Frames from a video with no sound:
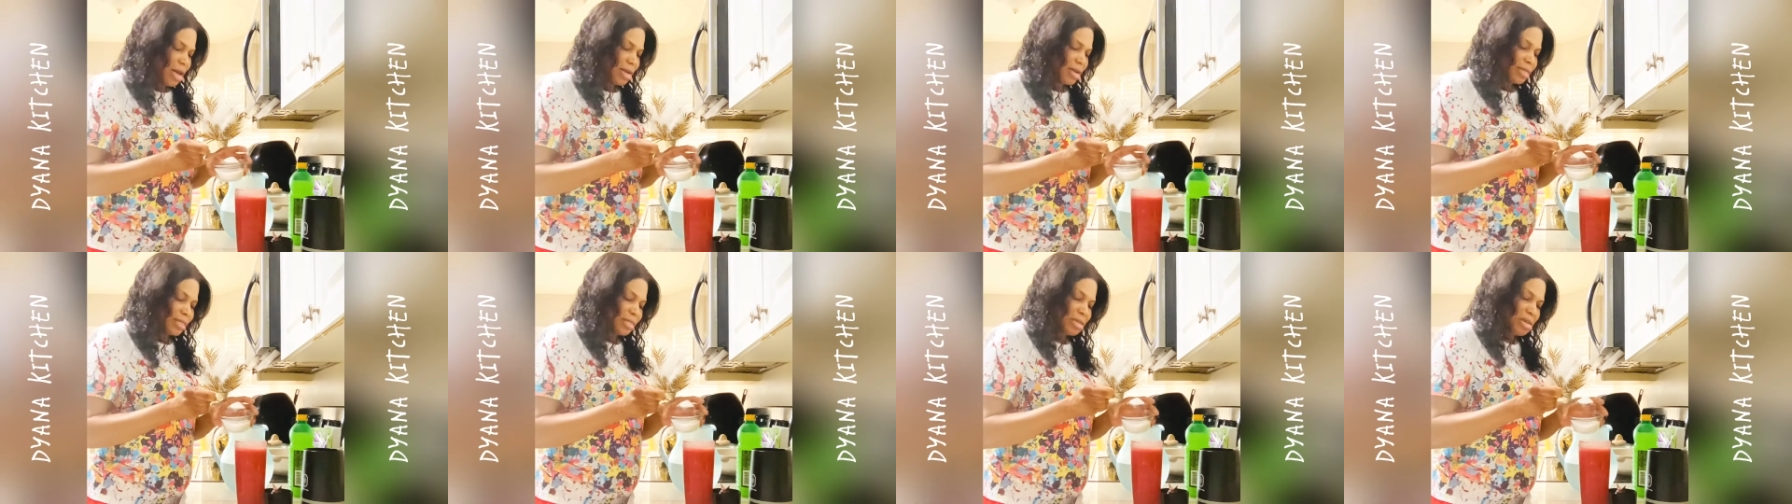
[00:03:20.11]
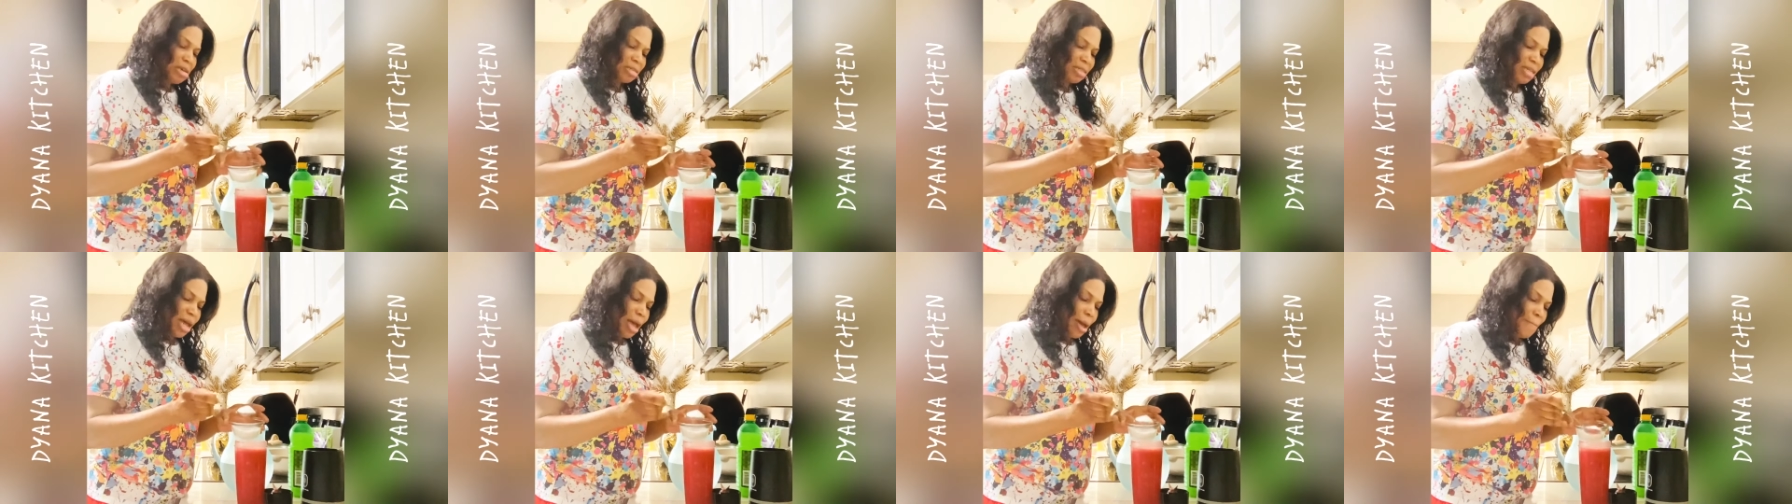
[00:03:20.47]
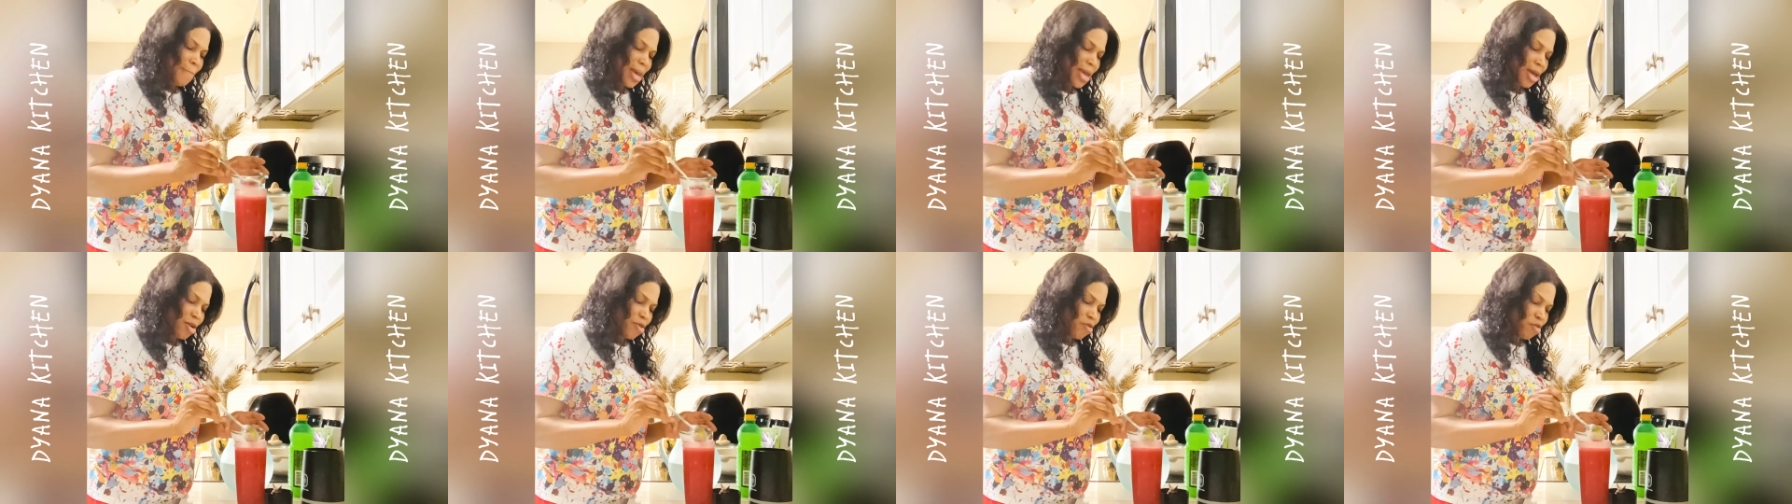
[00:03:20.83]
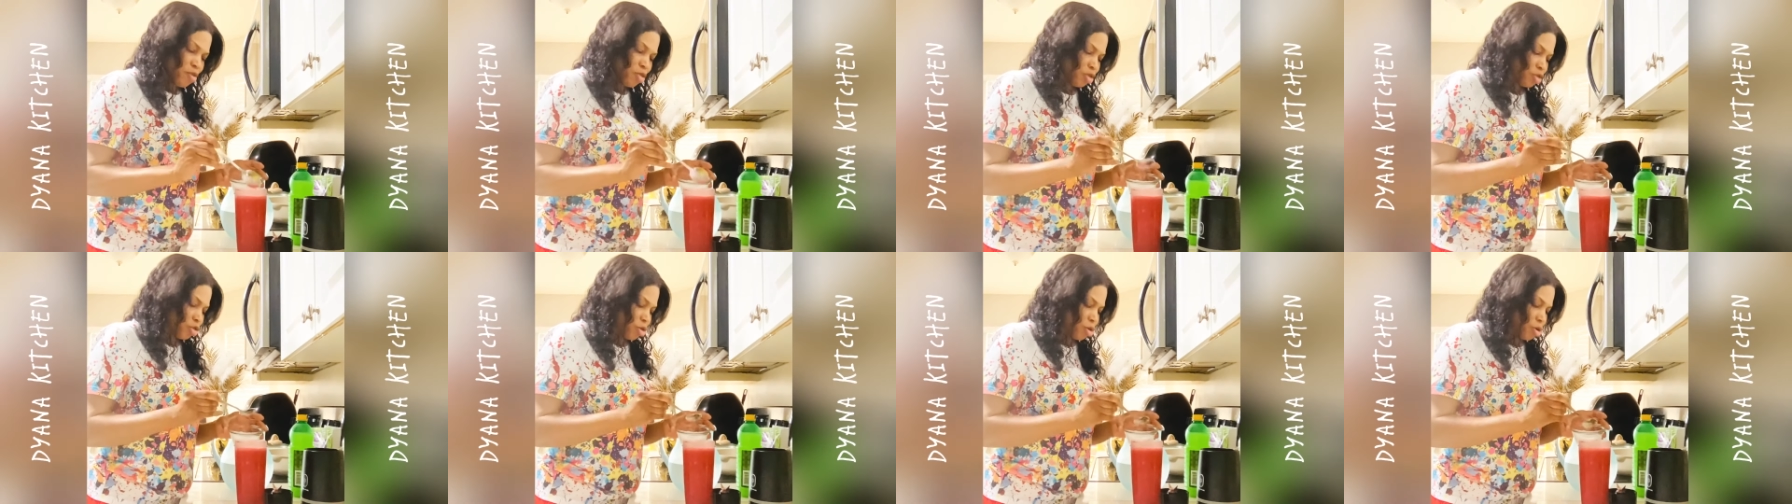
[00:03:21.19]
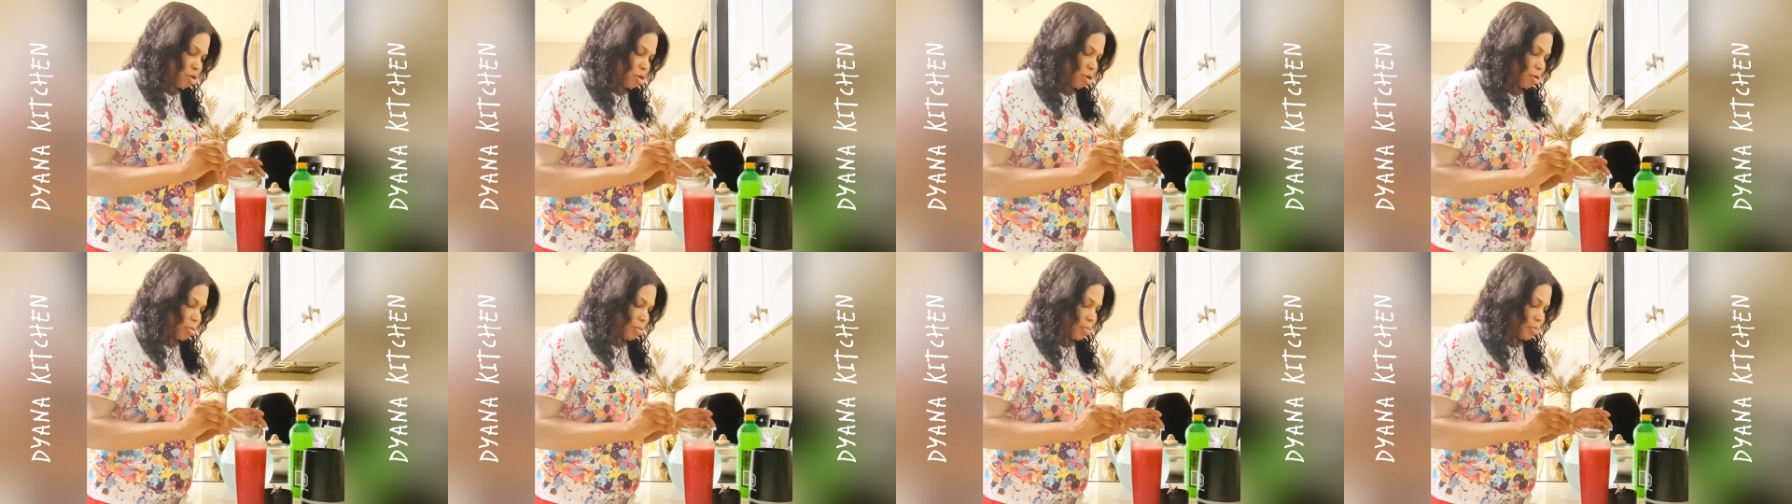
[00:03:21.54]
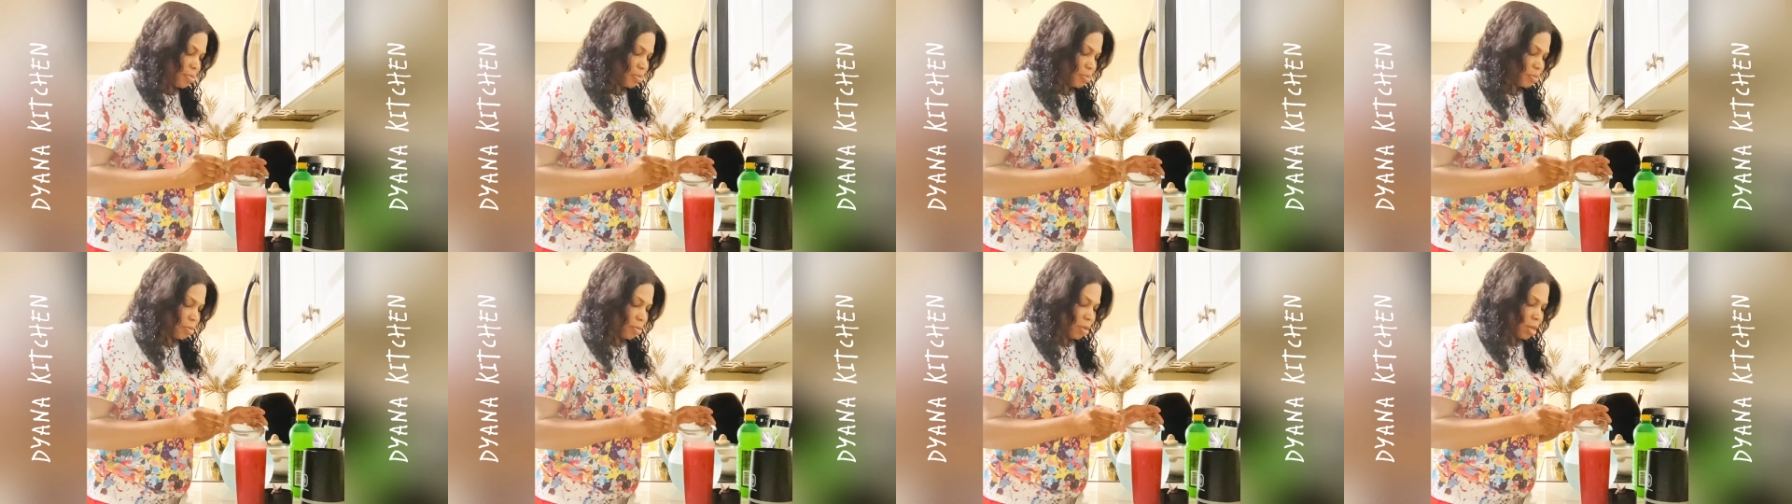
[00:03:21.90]
and it tastes
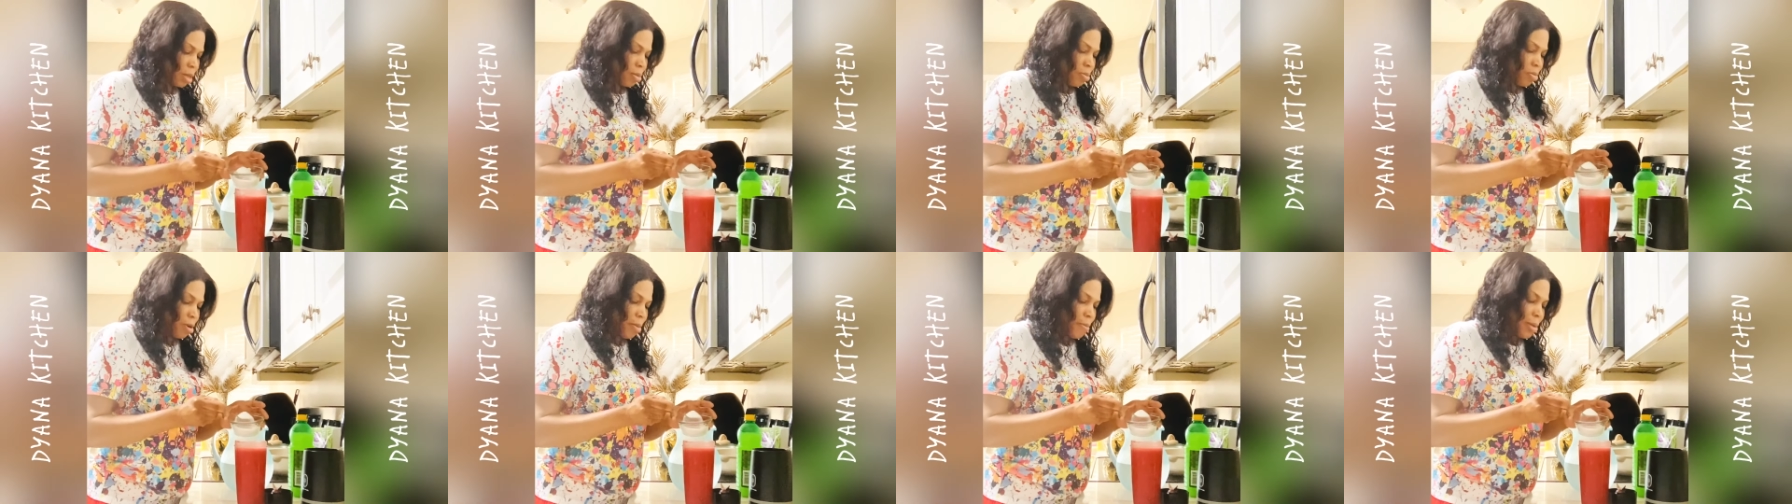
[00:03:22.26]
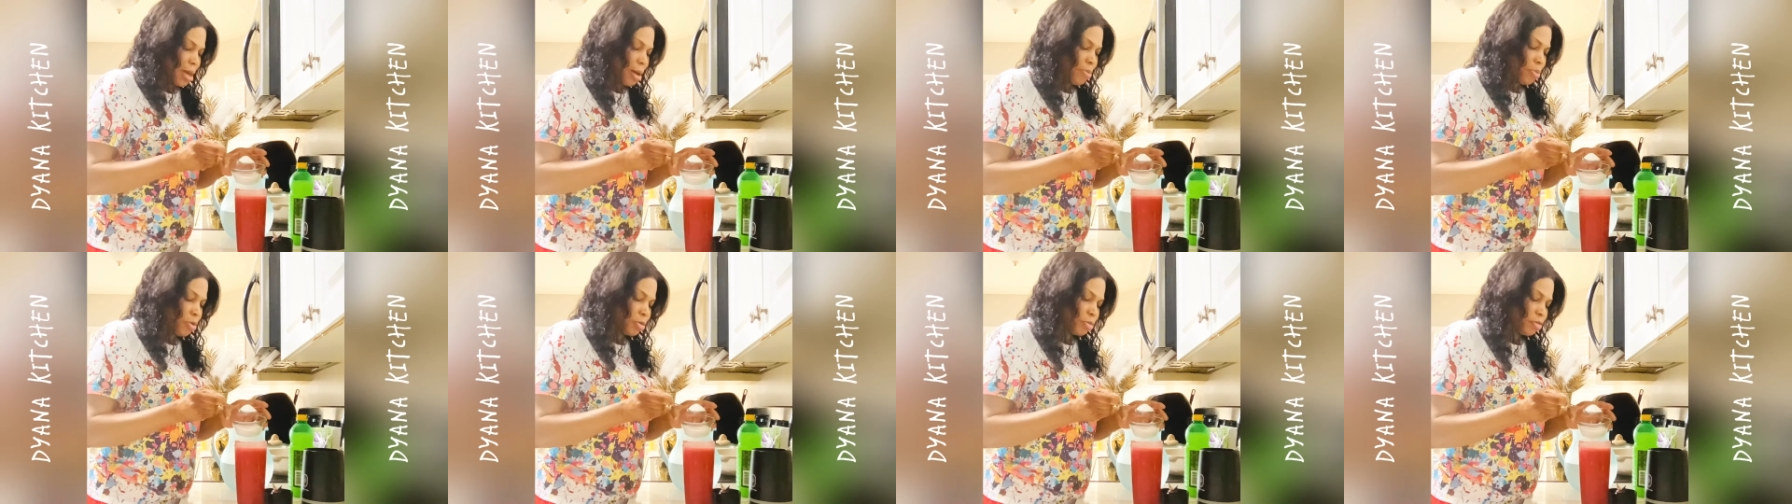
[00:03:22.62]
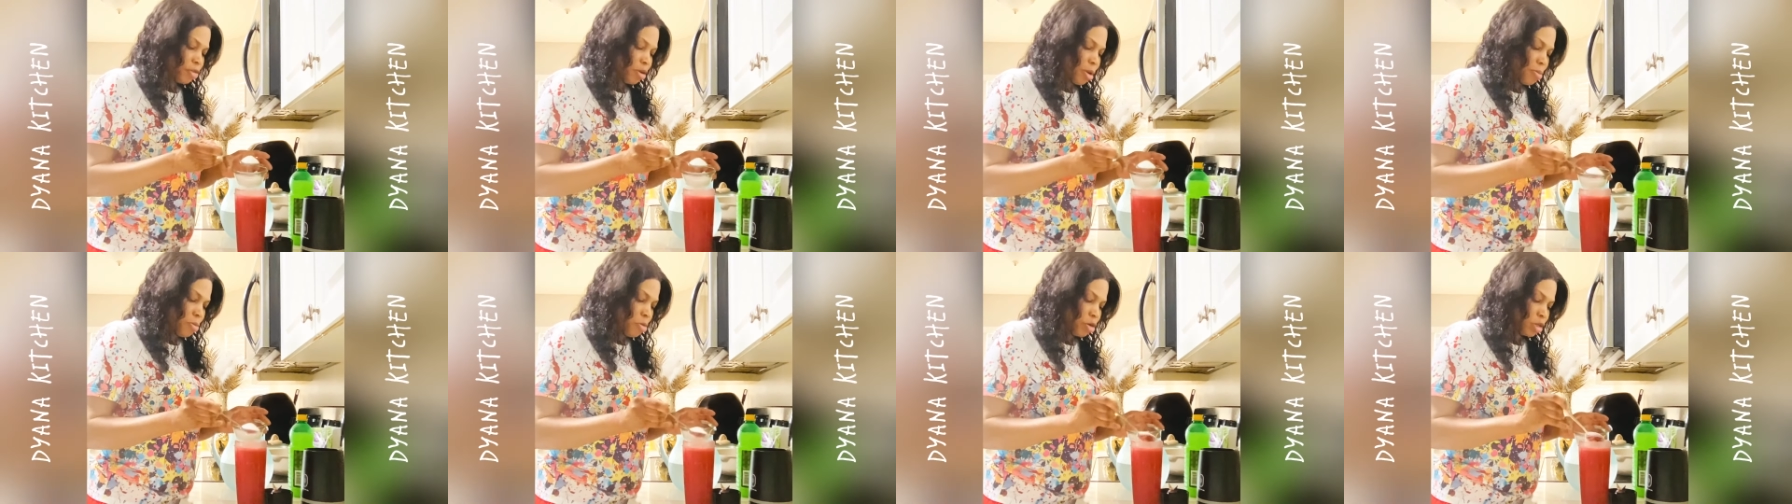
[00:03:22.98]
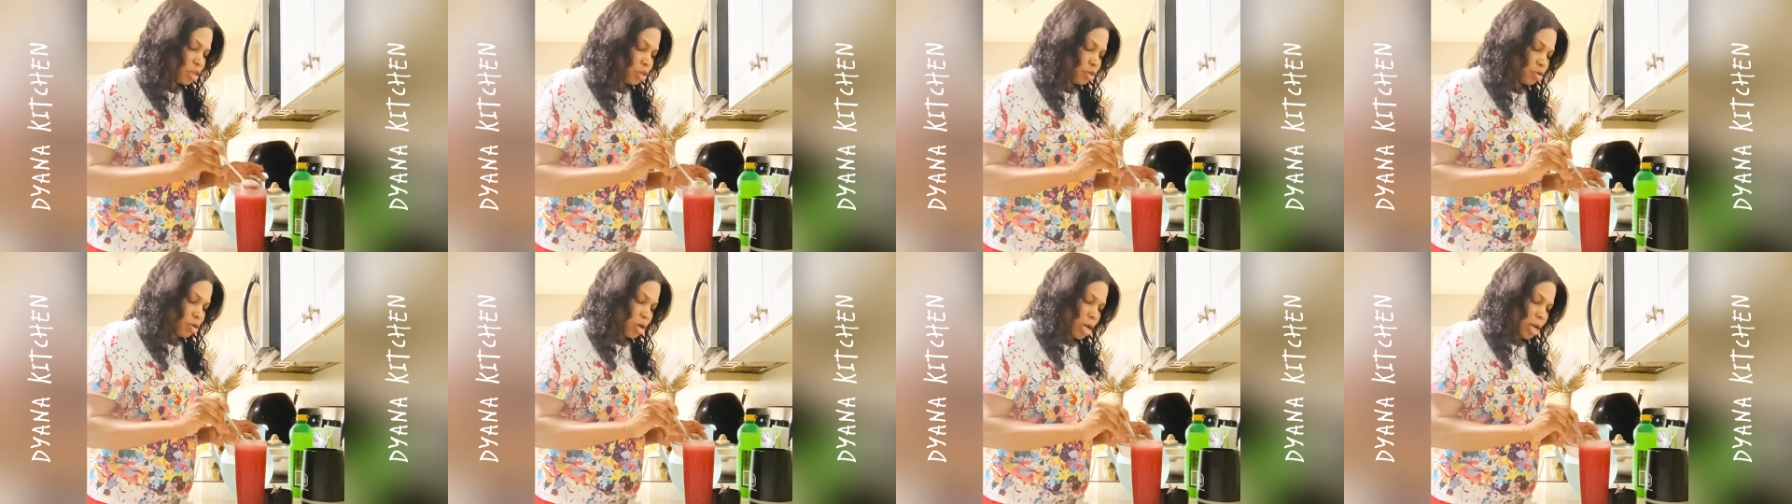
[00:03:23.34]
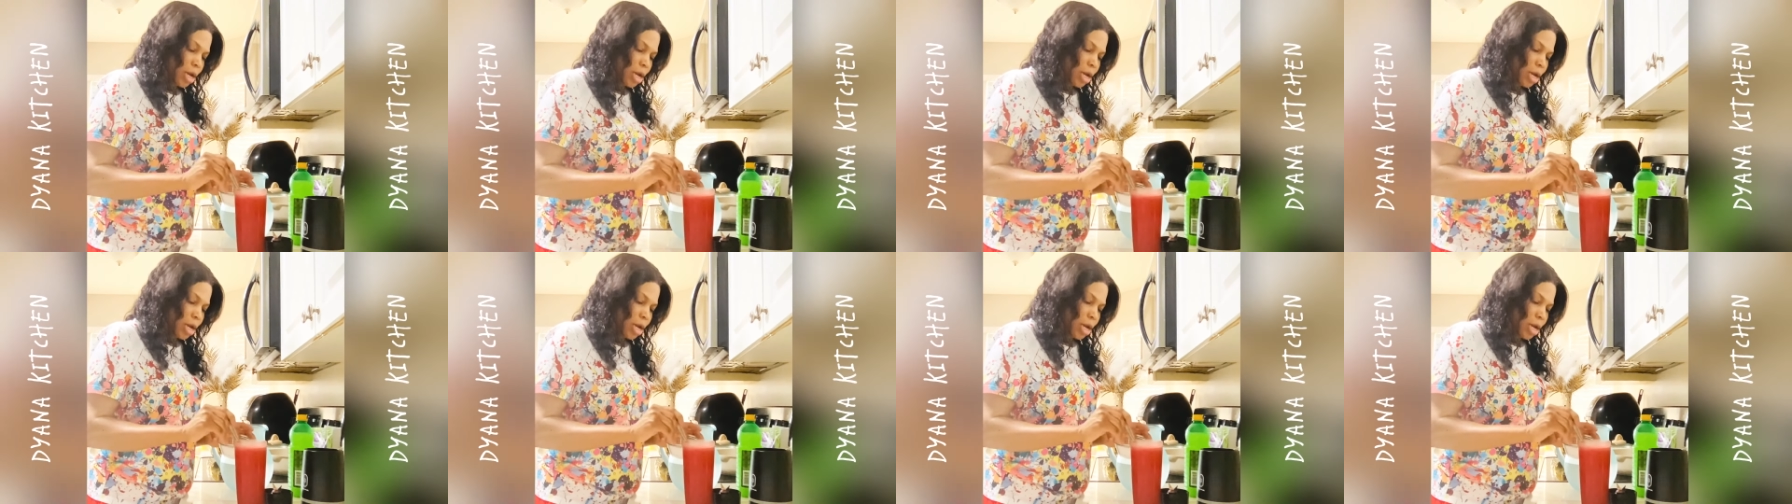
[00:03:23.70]
like beetroot too. But me, I put some more sugar,